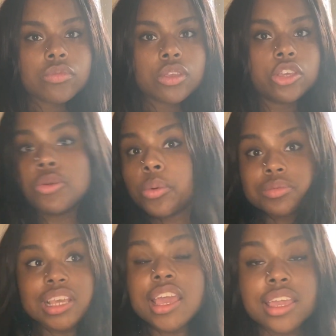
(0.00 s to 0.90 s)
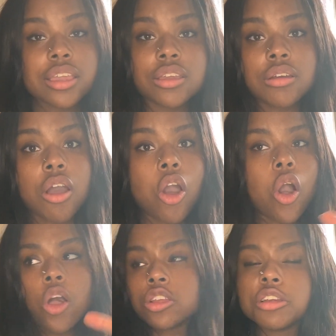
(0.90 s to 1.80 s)
you won't take
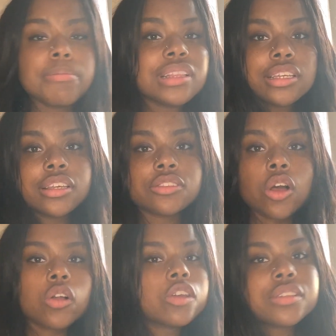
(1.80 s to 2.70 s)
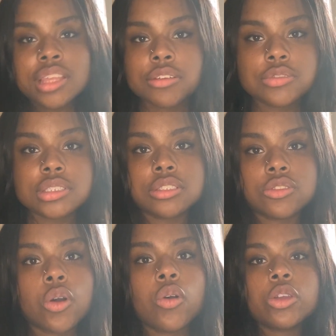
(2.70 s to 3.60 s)
all your millions, all your thousands,
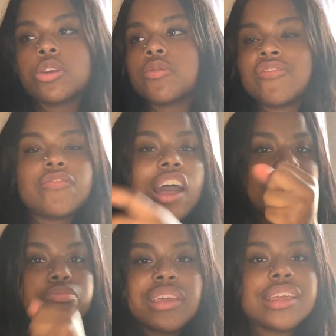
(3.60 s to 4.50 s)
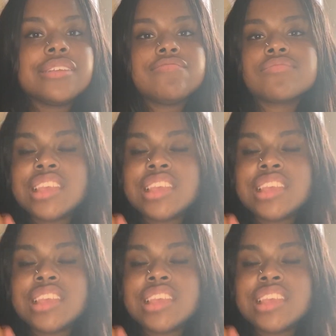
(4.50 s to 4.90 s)
all your 5p,